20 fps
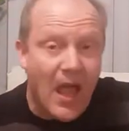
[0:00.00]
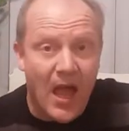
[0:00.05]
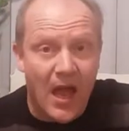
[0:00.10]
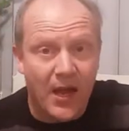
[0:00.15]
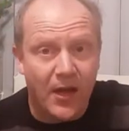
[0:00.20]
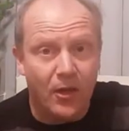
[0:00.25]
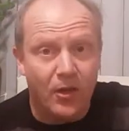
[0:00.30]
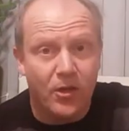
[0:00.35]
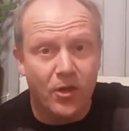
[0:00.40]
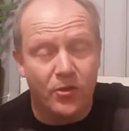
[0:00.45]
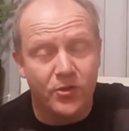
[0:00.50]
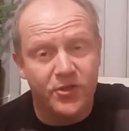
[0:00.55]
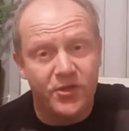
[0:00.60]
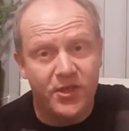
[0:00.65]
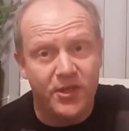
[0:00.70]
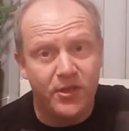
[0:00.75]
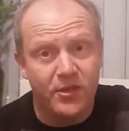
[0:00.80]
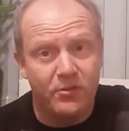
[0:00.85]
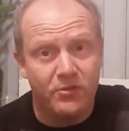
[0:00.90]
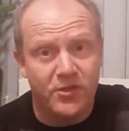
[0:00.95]
And I'll
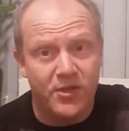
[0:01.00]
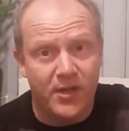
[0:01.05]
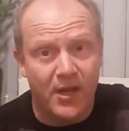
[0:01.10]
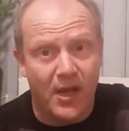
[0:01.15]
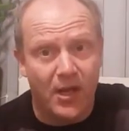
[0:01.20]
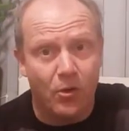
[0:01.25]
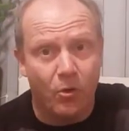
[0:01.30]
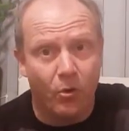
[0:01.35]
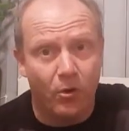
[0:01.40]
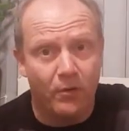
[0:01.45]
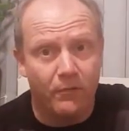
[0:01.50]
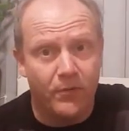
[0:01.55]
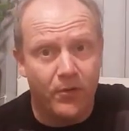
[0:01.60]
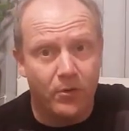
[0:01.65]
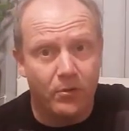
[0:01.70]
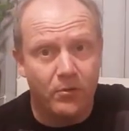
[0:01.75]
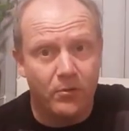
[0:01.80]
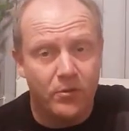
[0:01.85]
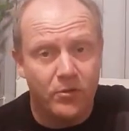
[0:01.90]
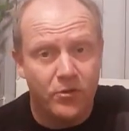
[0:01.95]
continue to nag all of
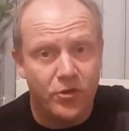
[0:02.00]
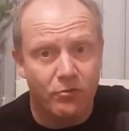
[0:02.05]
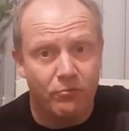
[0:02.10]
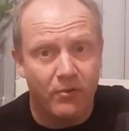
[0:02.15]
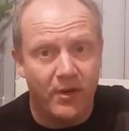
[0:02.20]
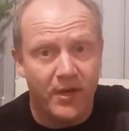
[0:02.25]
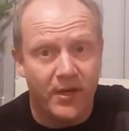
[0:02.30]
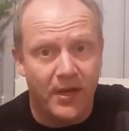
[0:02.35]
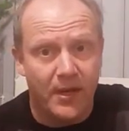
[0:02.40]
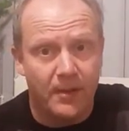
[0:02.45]
you to read